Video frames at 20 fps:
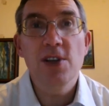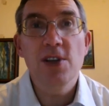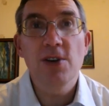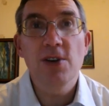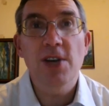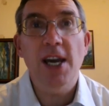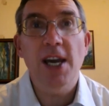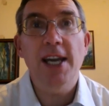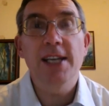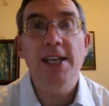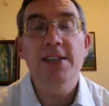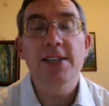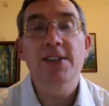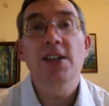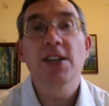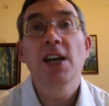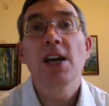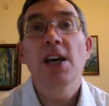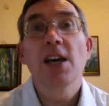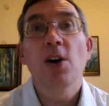
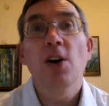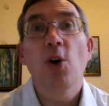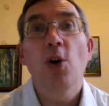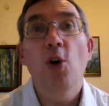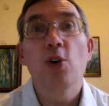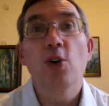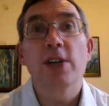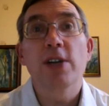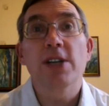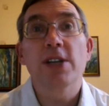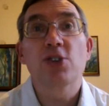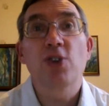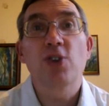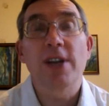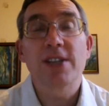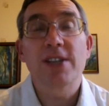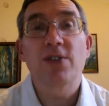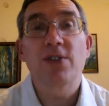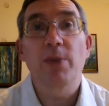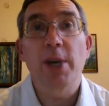UK's audit
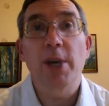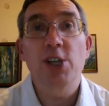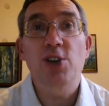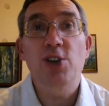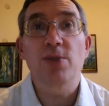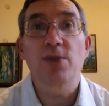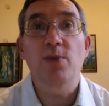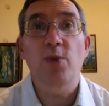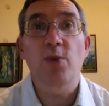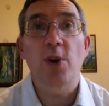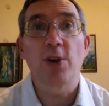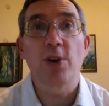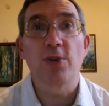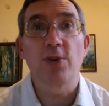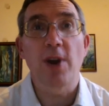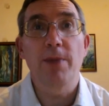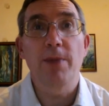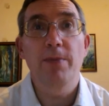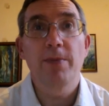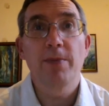transformation
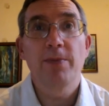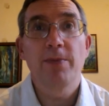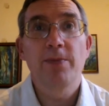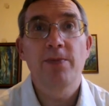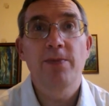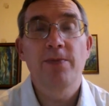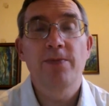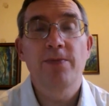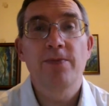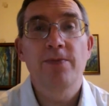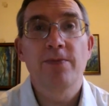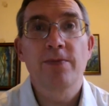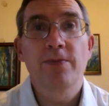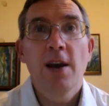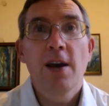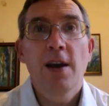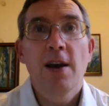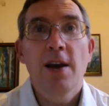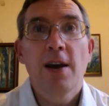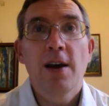program.
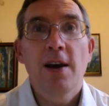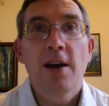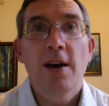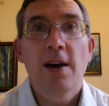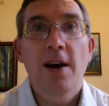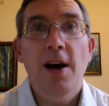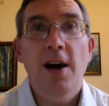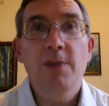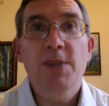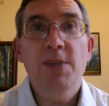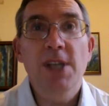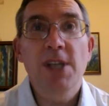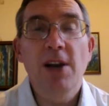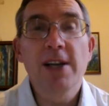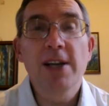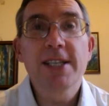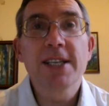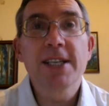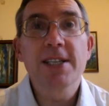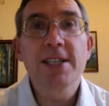I'm
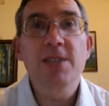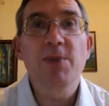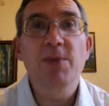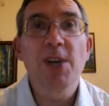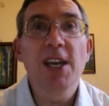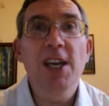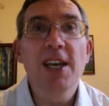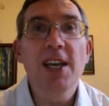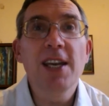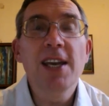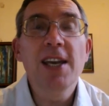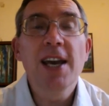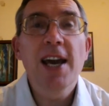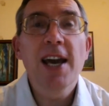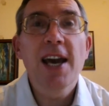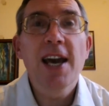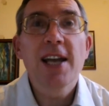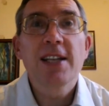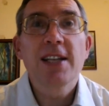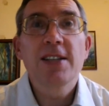delighted to be
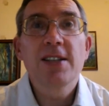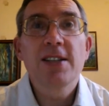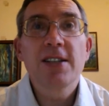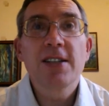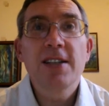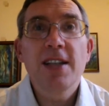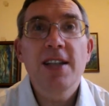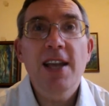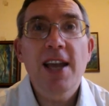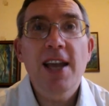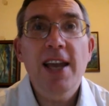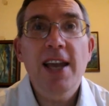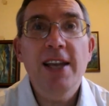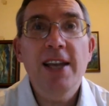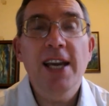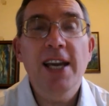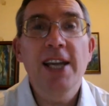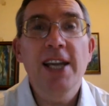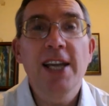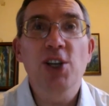
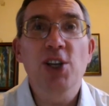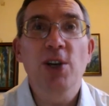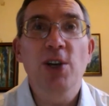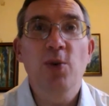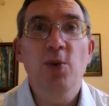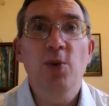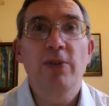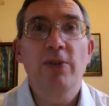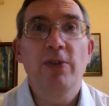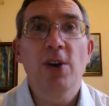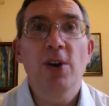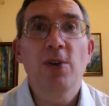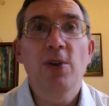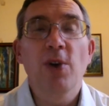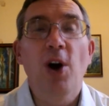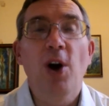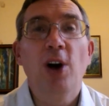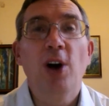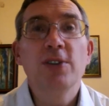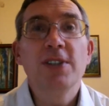engaging with
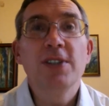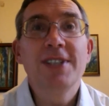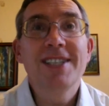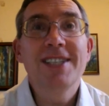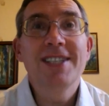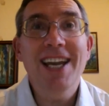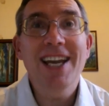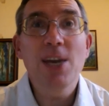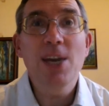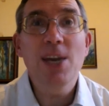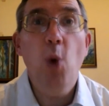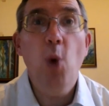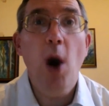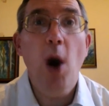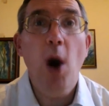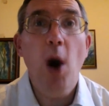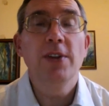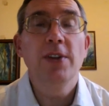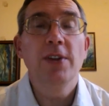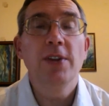you on day
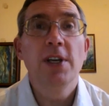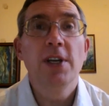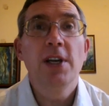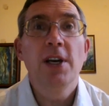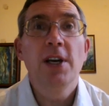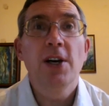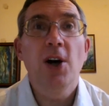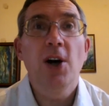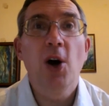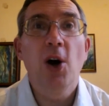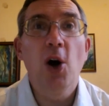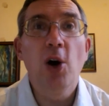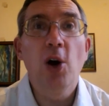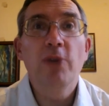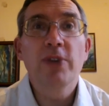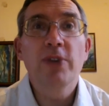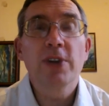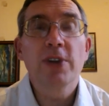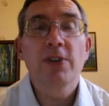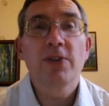one of
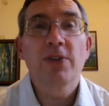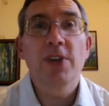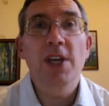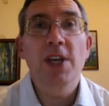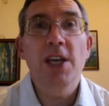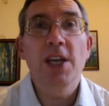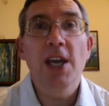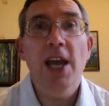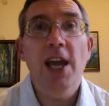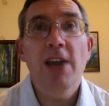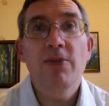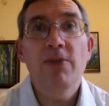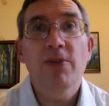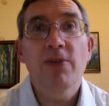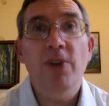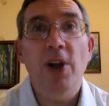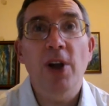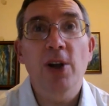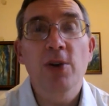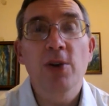the
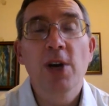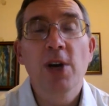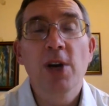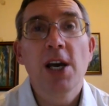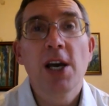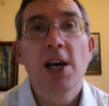Inflo